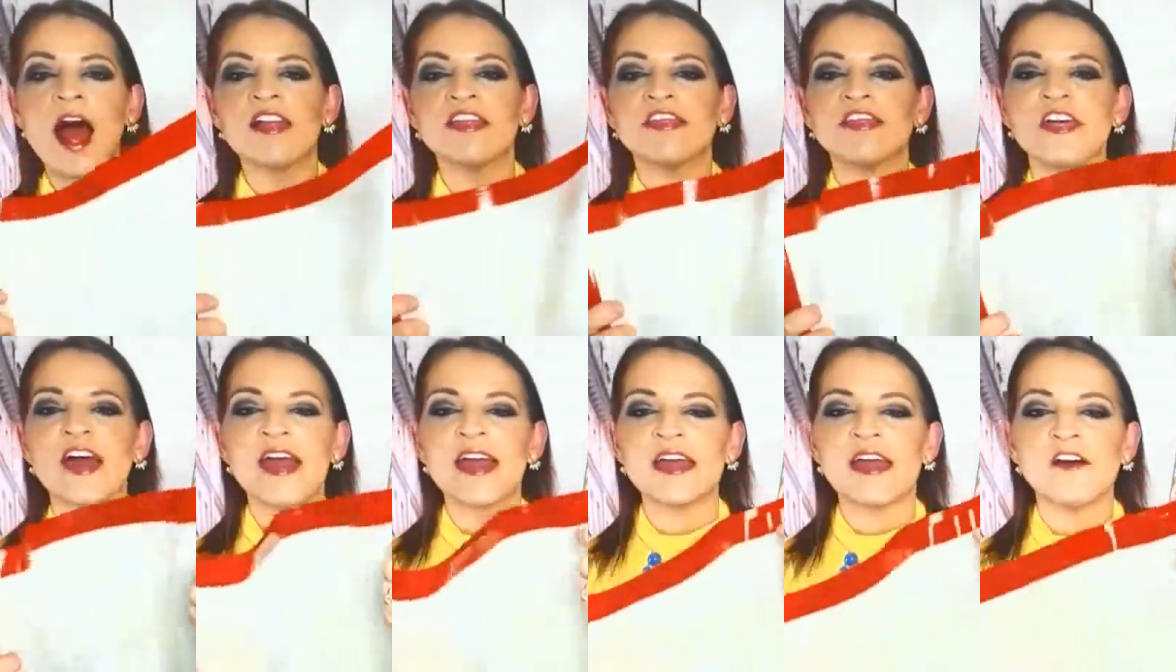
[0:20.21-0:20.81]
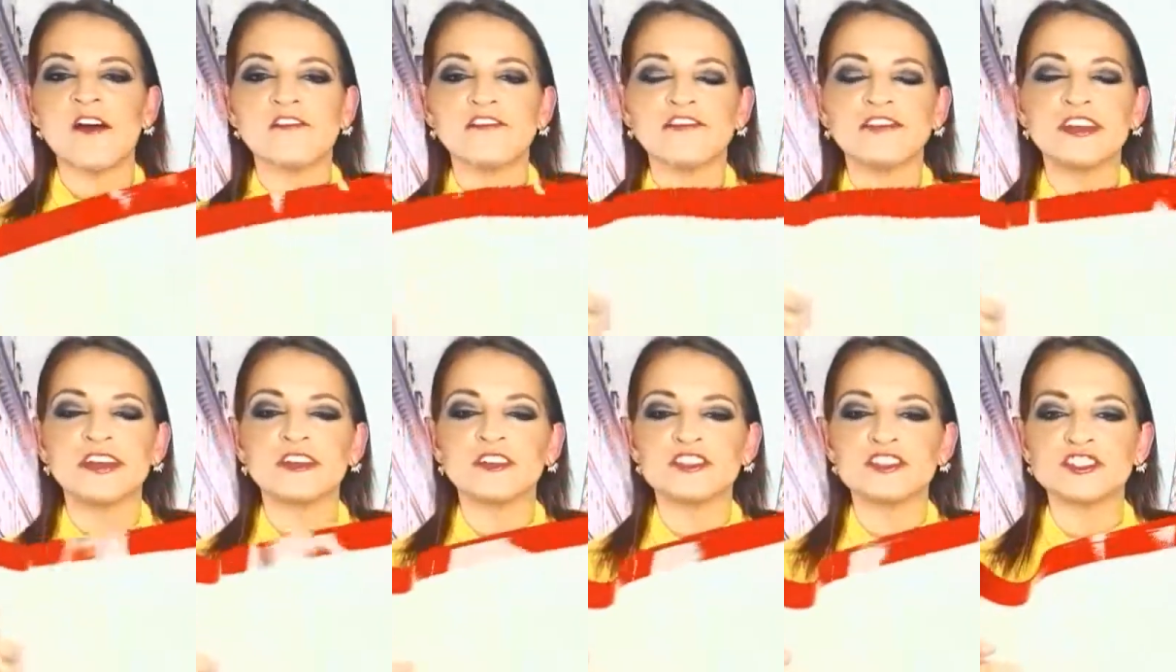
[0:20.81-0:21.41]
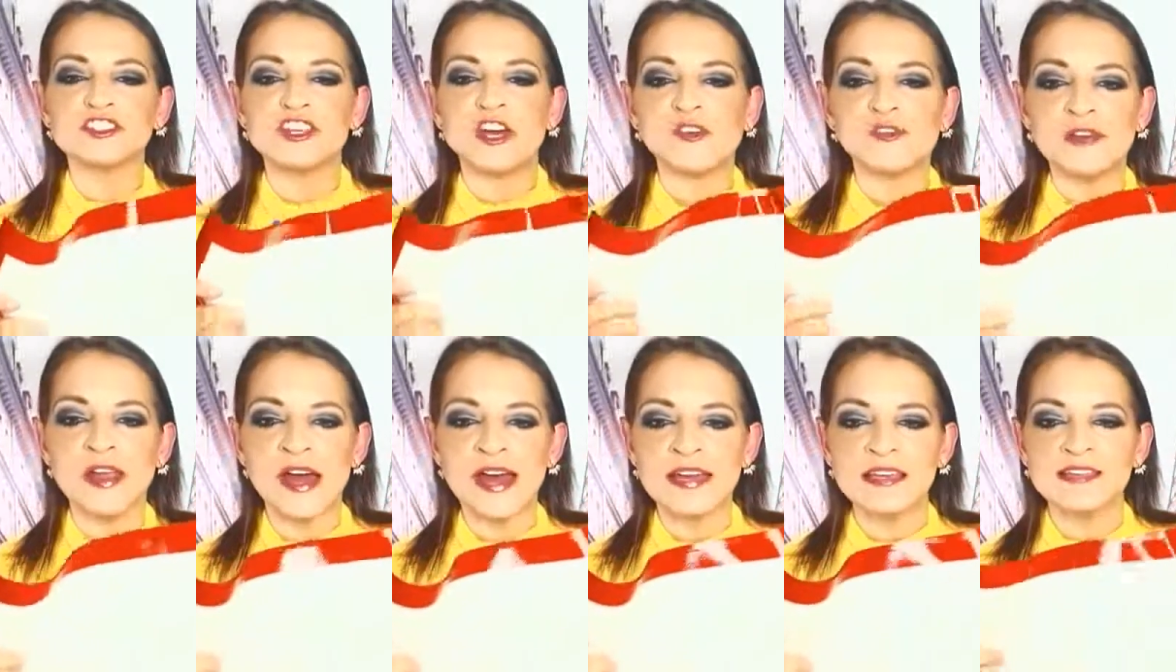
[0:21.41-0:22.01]
They feel so
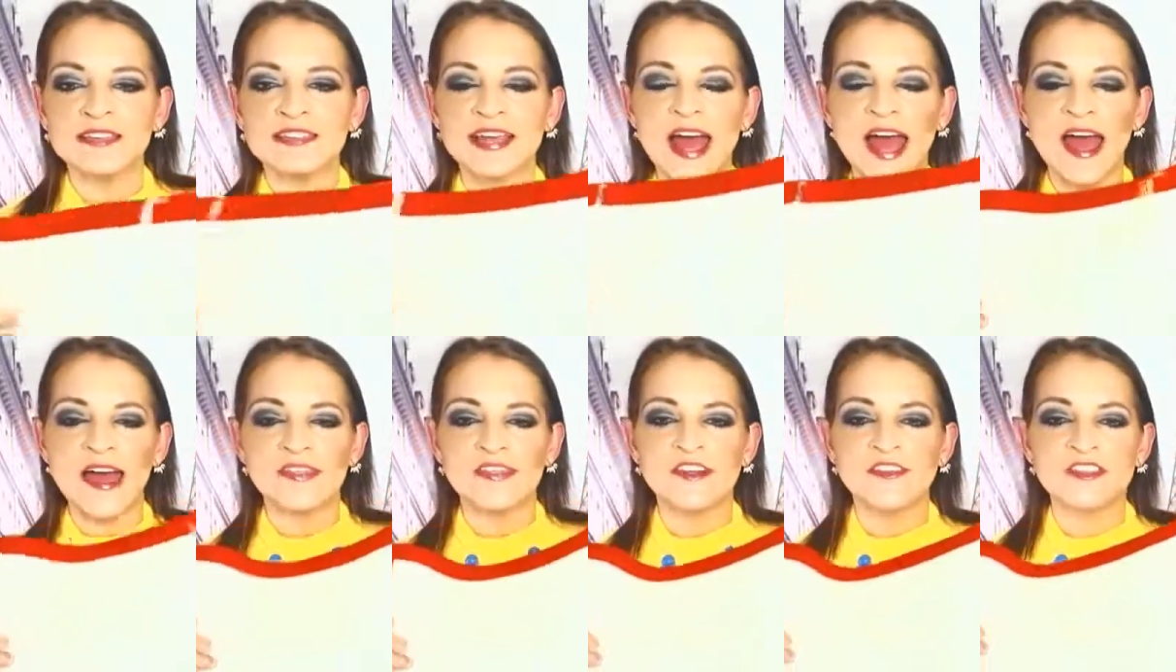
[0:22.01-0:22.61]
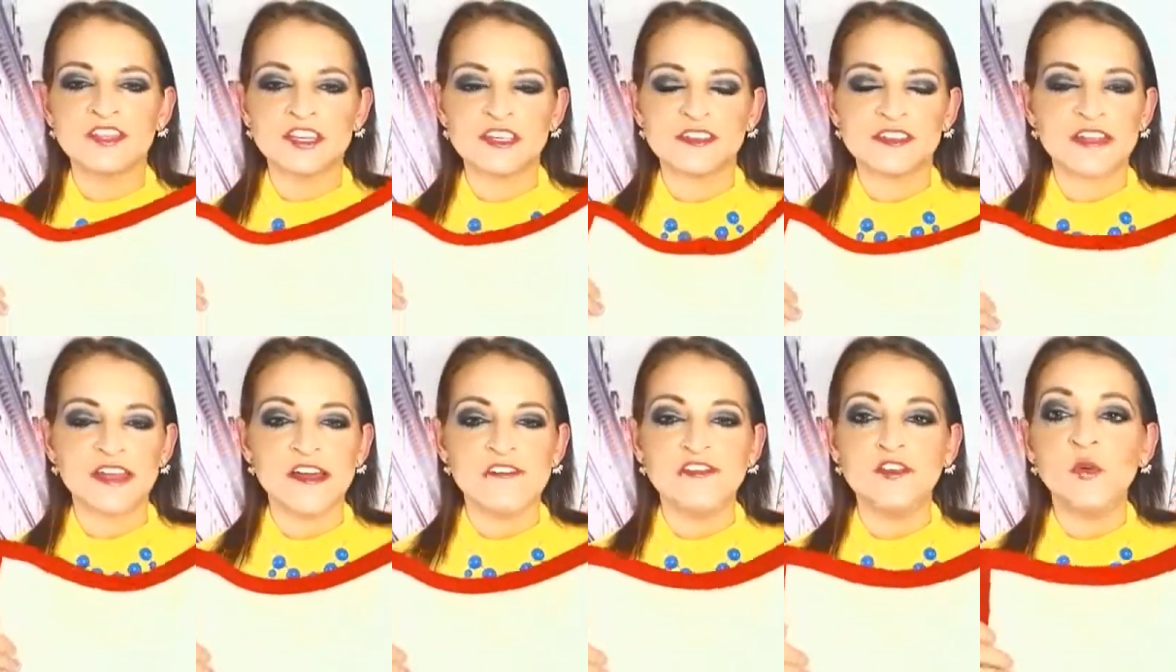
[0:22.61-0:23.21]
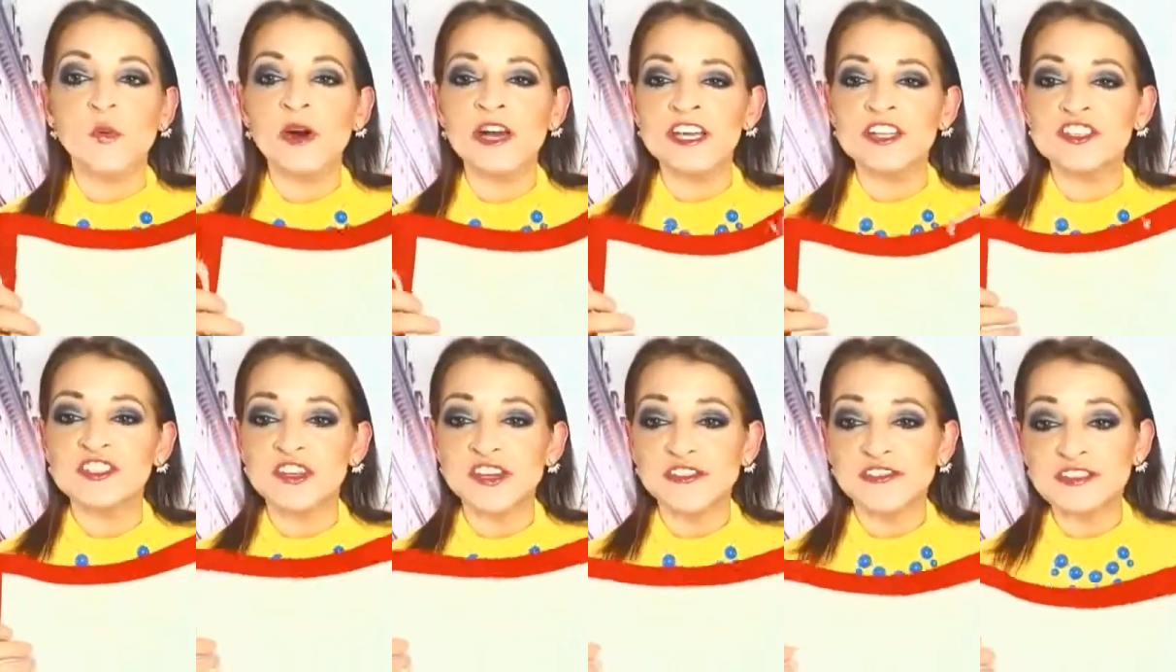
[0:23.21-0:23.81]
nice and they're just, if you want a
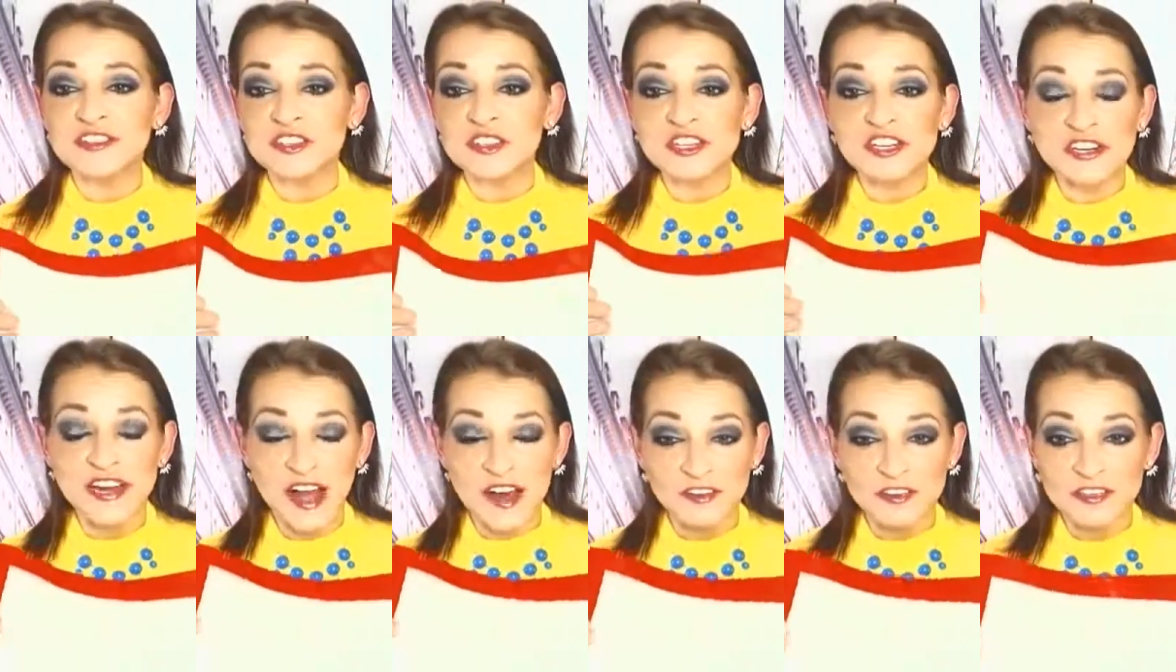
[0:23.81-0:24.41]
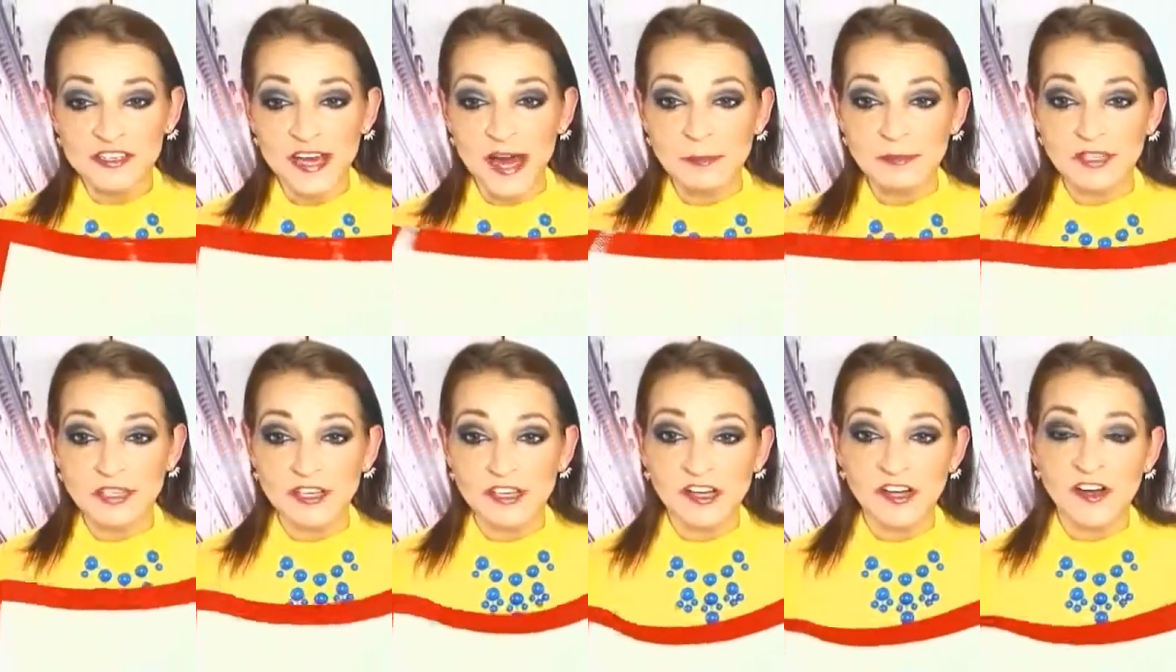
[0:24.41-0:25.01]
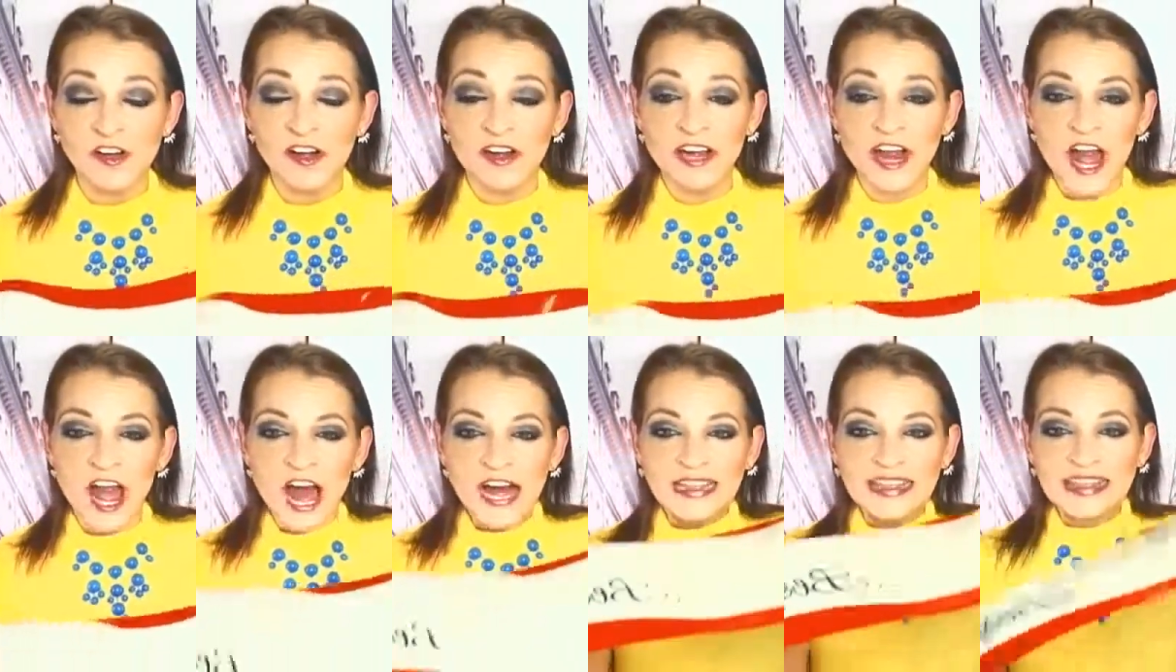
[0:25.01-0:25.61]
surface on your countertop to cook on,
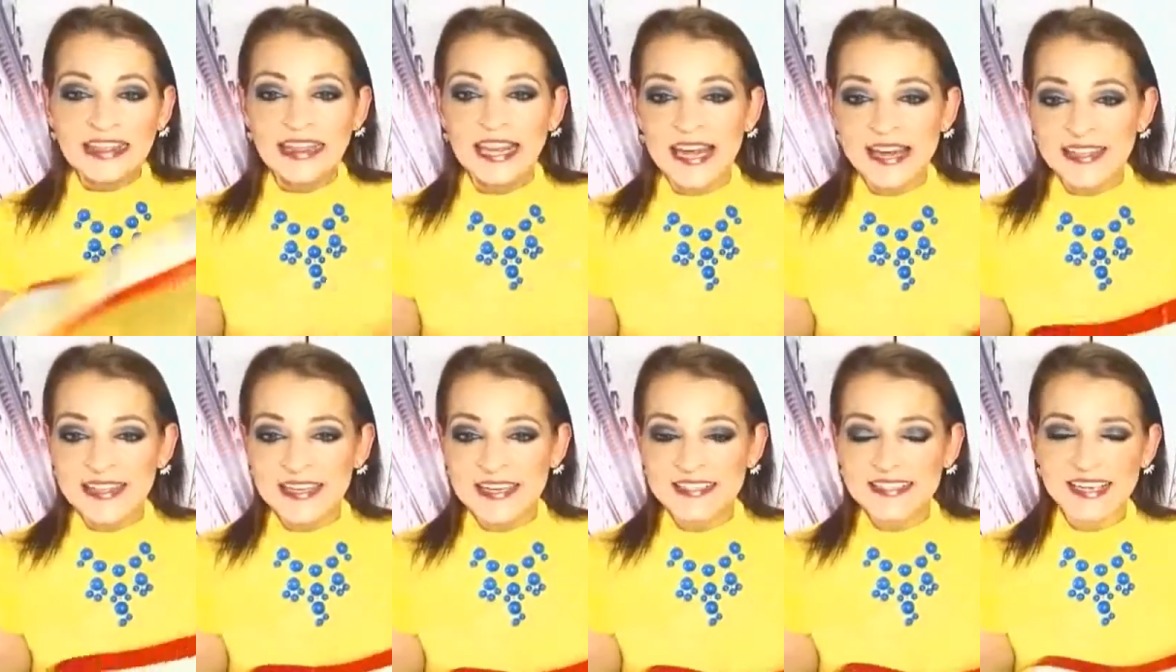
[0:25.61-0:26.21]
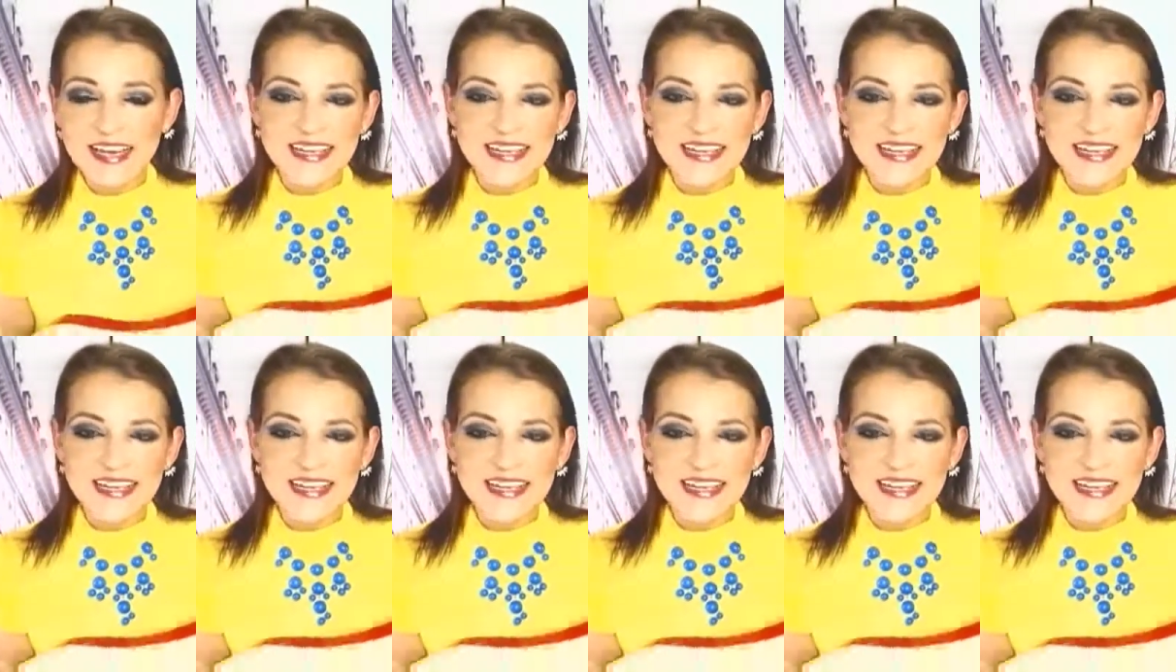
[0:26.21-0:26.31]
lay this.